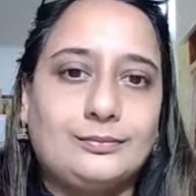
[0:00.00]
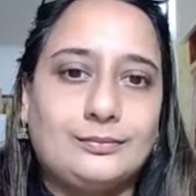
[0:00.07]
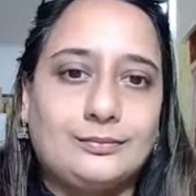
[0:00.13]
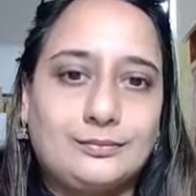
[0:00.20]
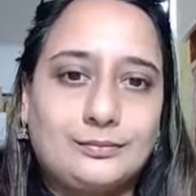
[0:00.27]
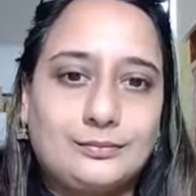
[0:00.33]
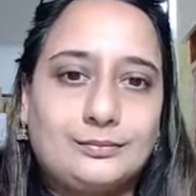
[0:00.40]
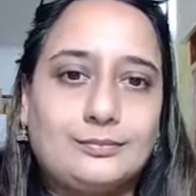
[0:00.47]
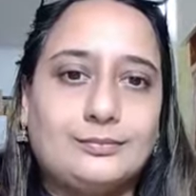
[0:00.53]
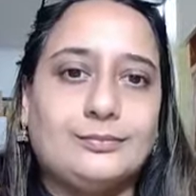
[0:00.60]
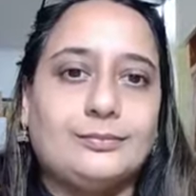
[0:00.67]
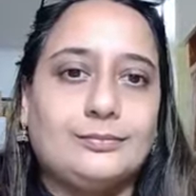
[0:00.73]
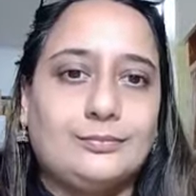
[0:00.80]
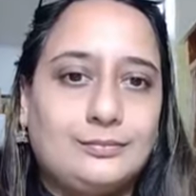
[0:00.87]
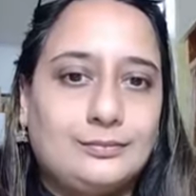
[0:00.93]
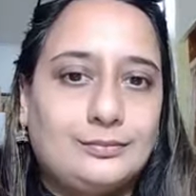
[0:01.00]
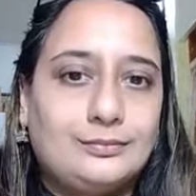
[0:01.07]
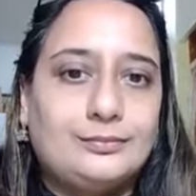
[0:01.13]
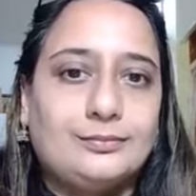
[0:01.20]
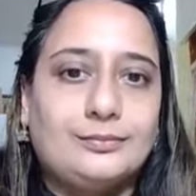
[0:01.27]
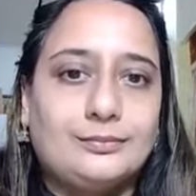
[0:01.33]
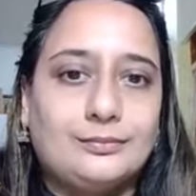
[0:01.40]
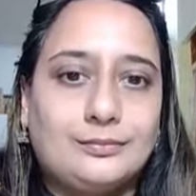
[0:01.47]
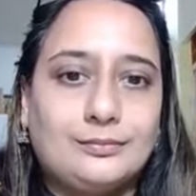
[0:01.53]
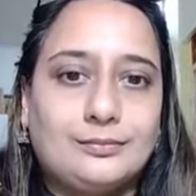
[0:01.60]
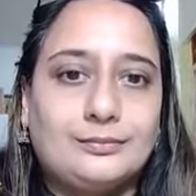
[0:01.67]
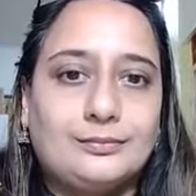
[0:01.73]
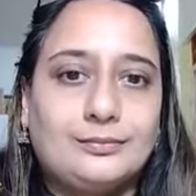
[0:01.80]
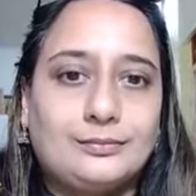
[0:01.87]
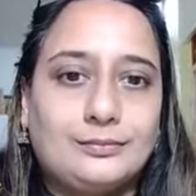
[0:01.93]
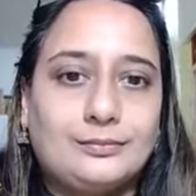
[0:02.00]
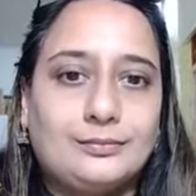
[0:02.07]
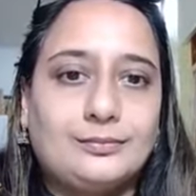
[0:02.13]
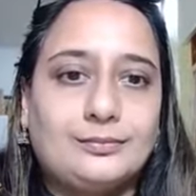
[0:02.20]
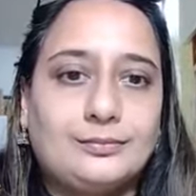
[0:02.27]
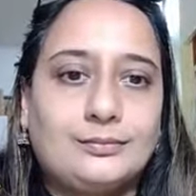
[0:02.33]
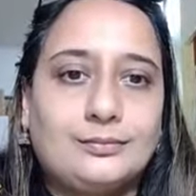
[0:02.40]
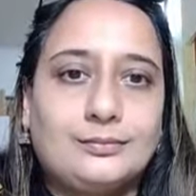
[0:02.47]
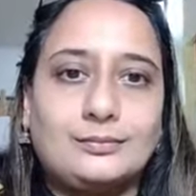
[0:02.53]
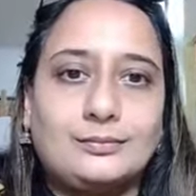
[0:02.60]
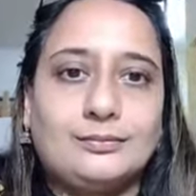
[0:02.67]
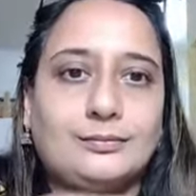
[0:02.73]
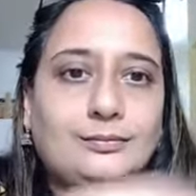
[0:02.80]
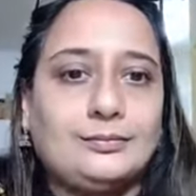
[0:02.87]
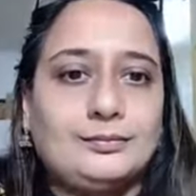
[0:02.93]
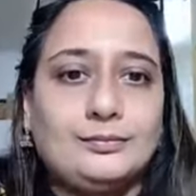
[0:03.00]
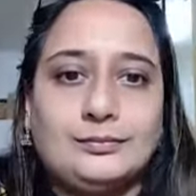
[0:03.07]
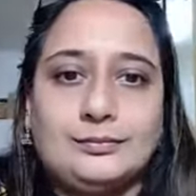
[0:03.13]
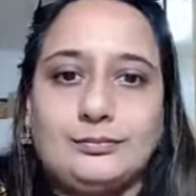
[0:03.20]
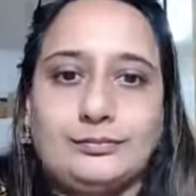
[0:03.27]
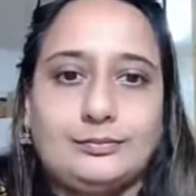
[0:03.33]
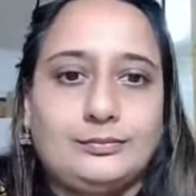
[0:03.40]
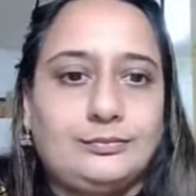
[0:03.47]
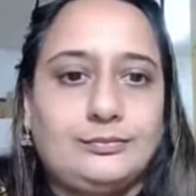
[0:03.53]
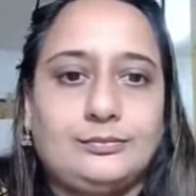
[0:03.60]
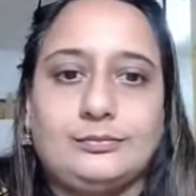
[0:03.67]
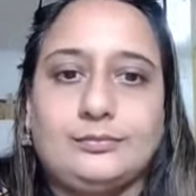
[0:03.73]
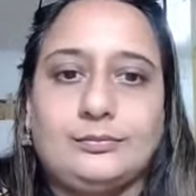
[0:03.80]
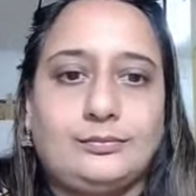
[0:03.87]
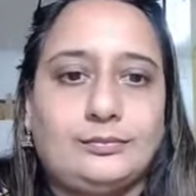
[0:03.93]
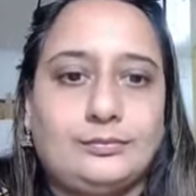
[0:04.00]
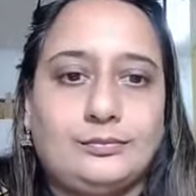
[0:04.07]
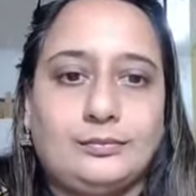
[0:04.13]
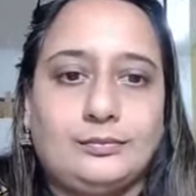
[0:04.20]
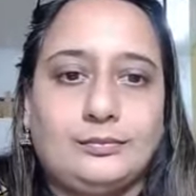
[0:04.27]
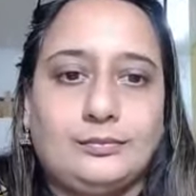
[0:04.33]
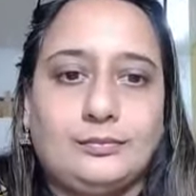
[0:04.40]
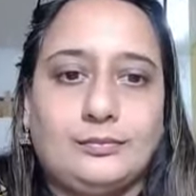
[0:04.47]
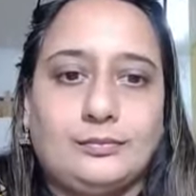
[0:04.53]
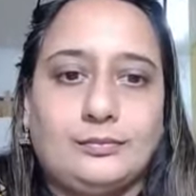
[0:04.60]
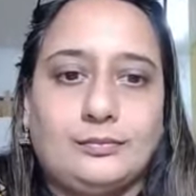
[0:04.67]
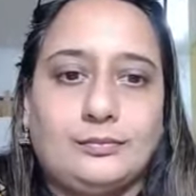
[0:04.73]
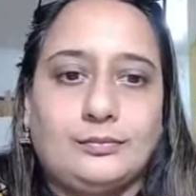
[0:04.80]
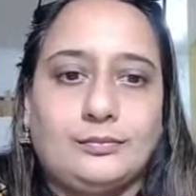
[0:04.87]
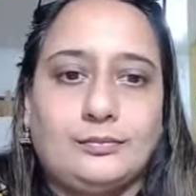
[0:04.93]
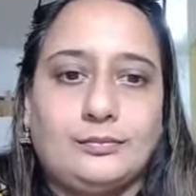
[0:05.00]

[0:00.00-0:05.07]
(silent)